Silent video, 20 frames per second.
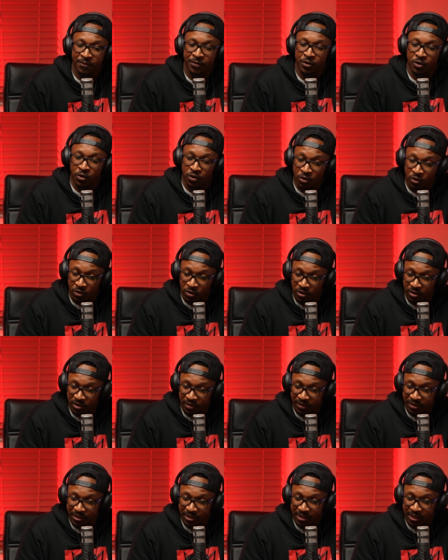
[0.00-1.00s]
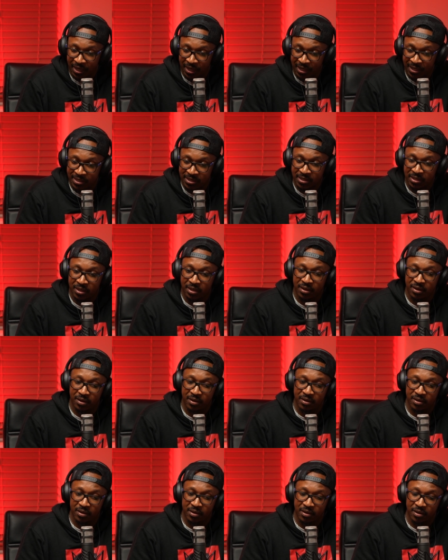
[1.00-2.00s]
Or it's
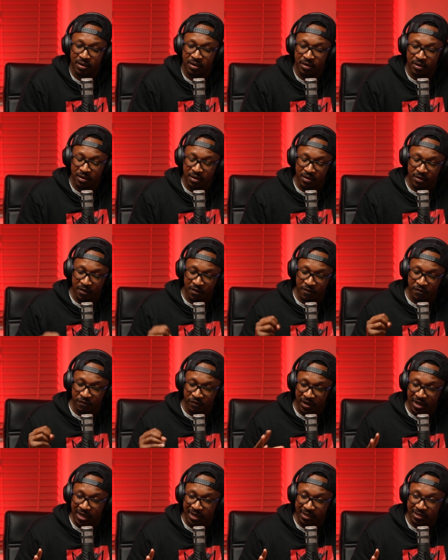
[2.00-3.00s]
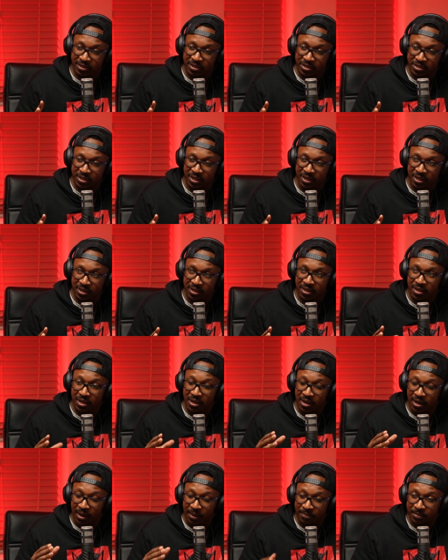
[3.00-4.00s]
a a, a flag to say,
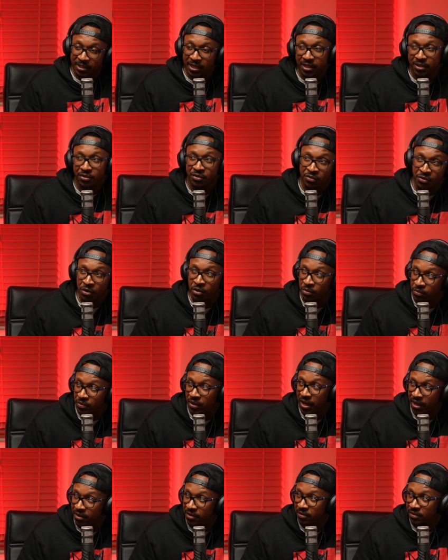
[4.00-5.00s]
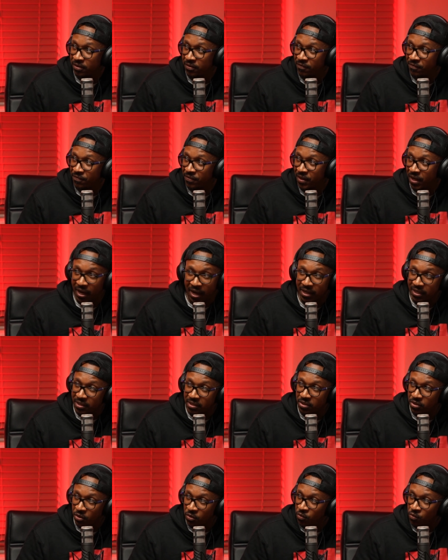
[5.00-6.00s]
I'm letting you know now. Yeah. I
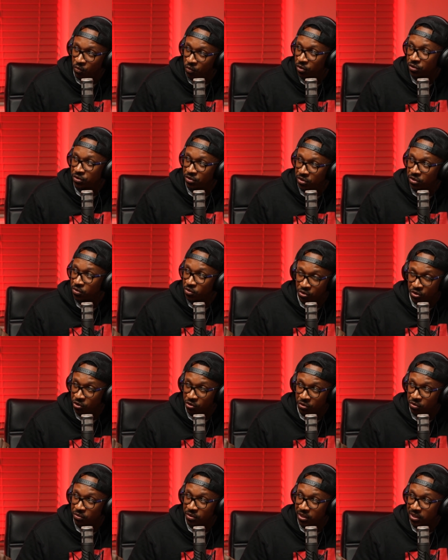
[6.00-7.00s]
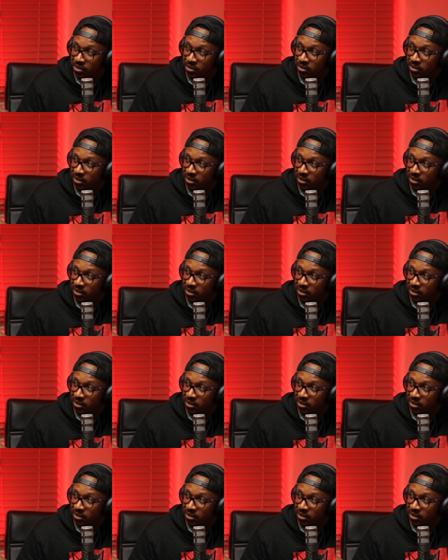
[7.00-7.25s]
don't want to do this.